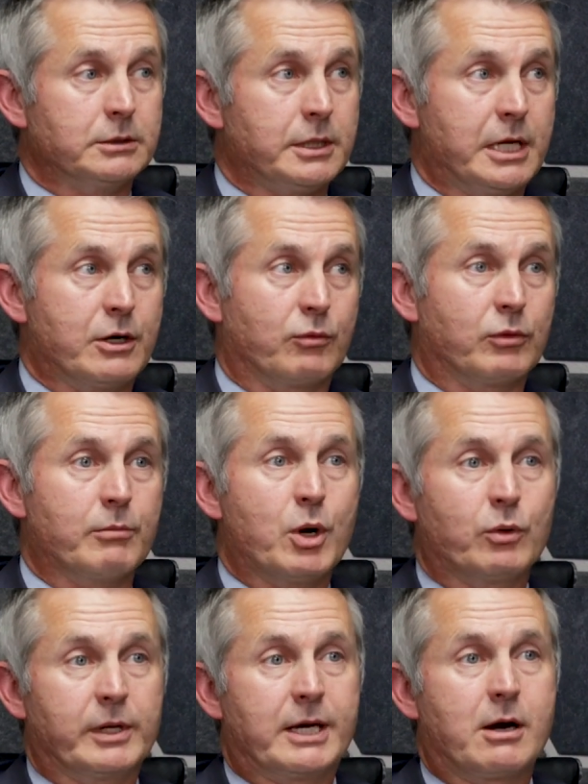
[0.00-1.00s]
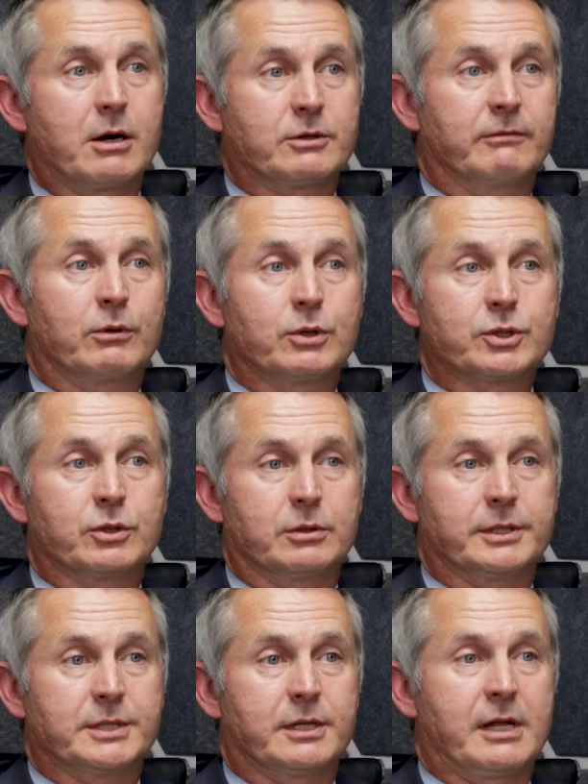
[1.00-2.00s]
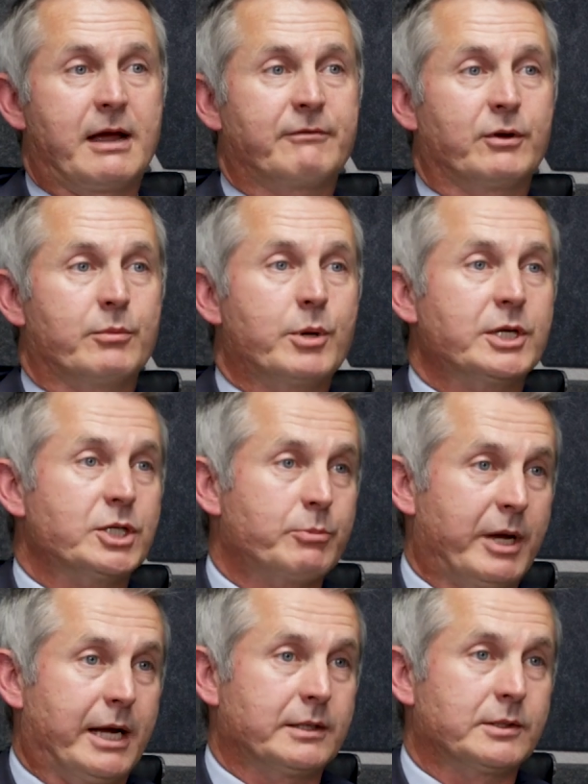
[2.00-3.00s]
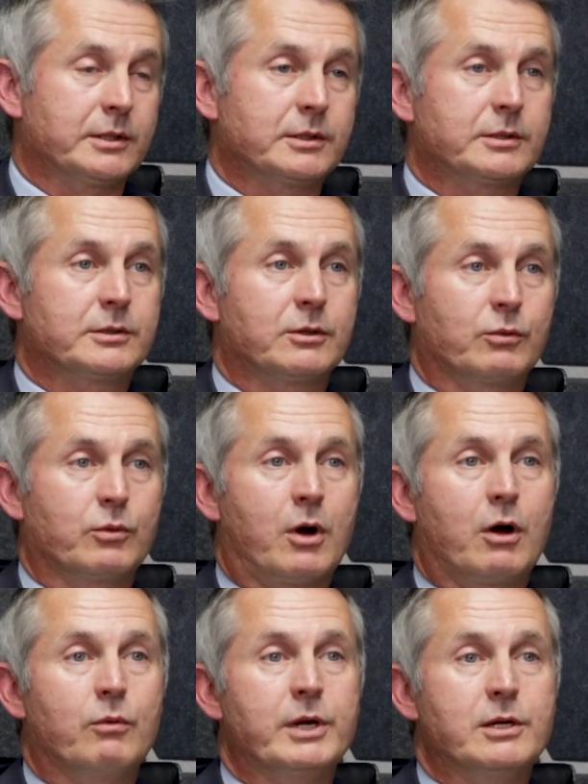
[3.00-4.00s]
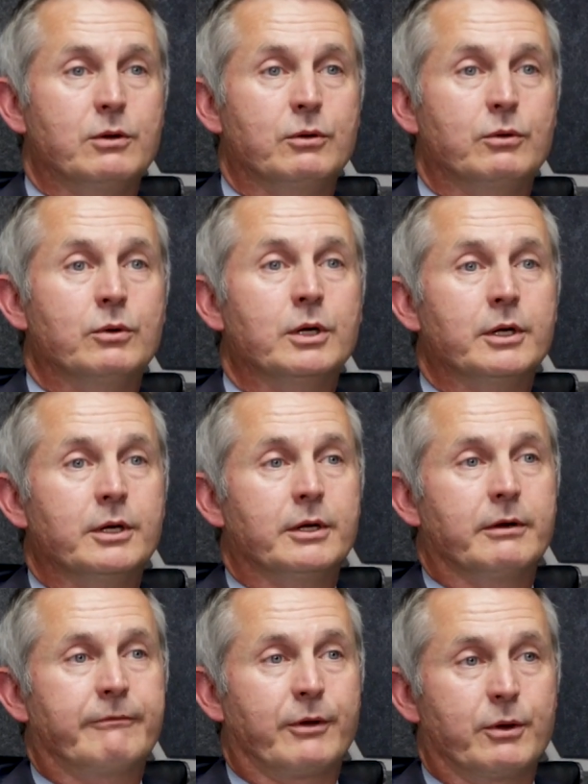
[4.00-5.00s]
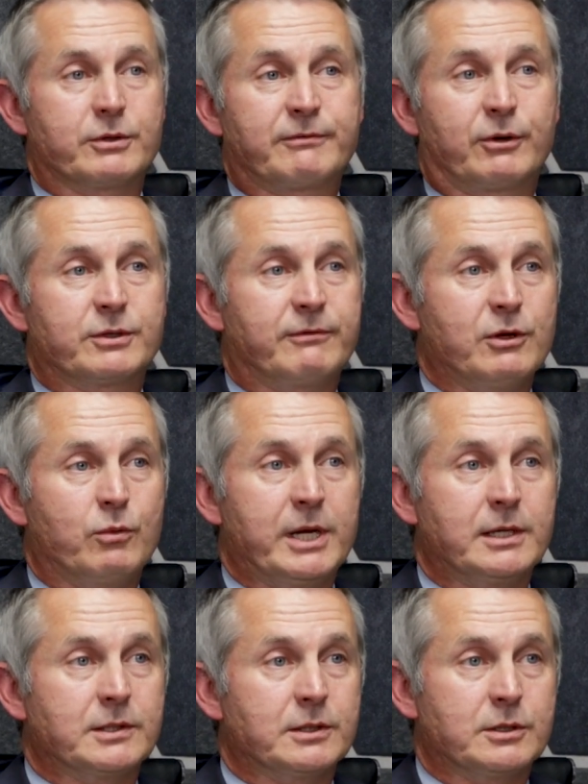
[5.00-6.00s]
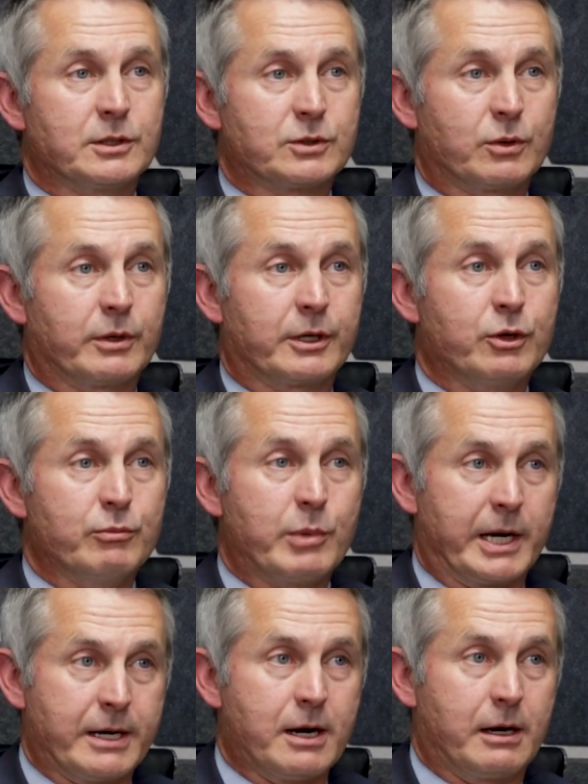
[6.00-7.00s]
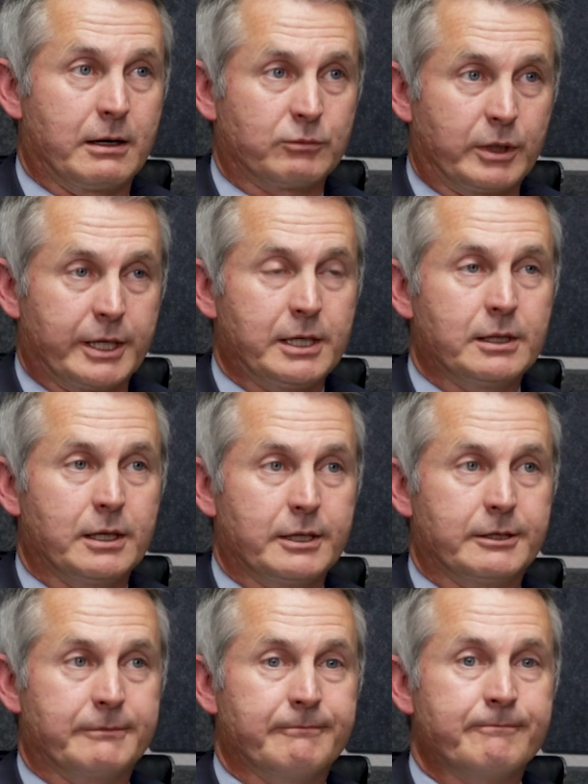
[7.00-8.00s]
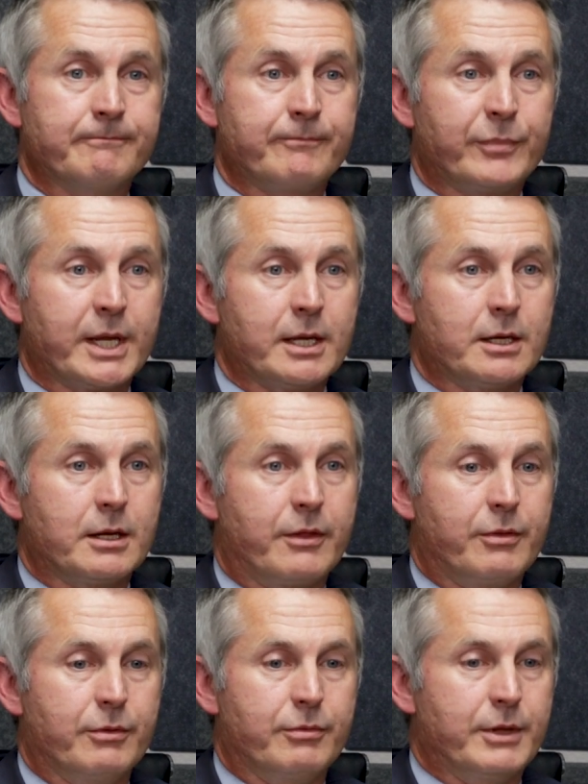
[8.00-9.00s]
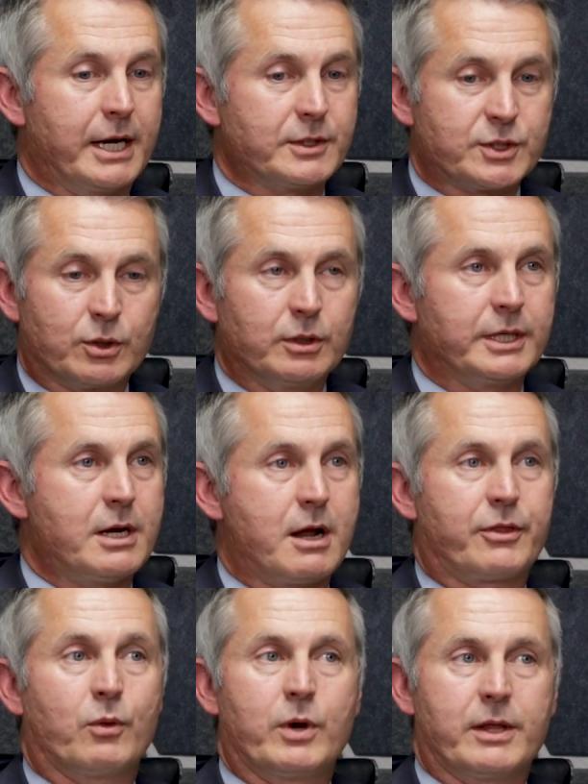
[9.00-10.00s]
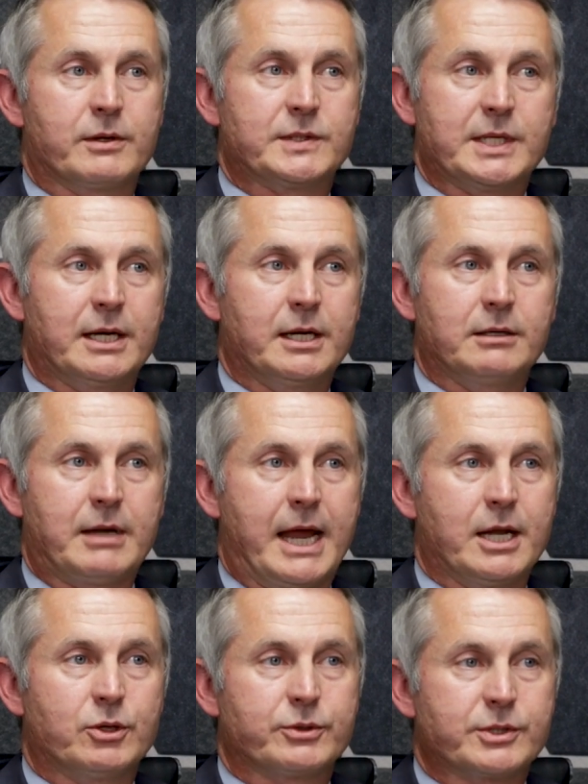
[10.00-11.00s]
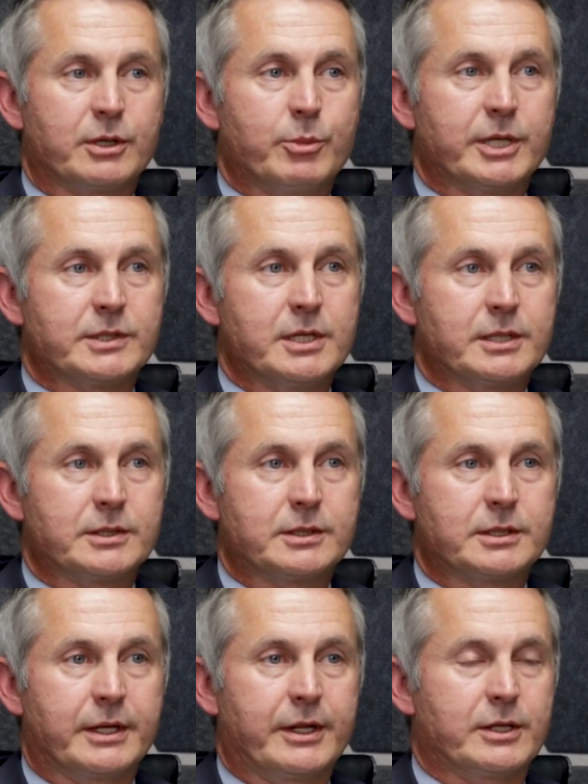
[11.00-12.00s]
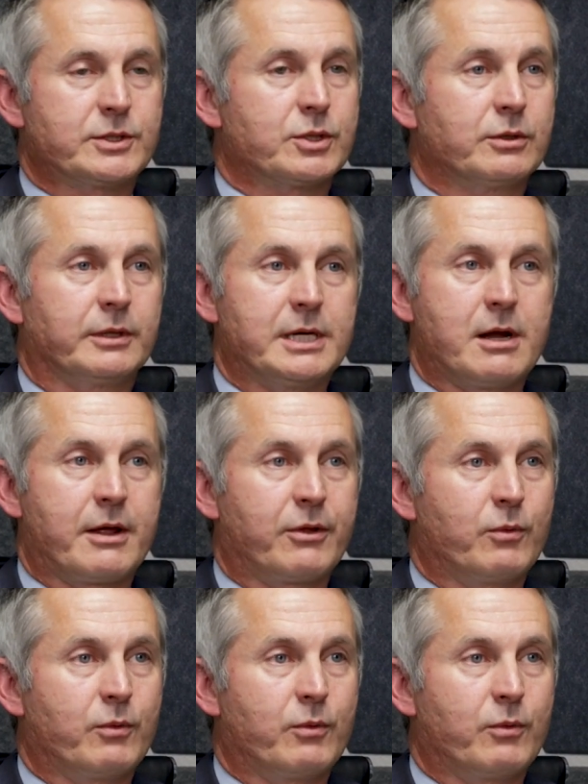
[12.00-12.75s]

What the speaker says: remotely controversial until after the budget passes. So all we do for those first few weeks is just sort of kumbaya, right? That is certainly not the way the Senate handles their business, and that is certainly not the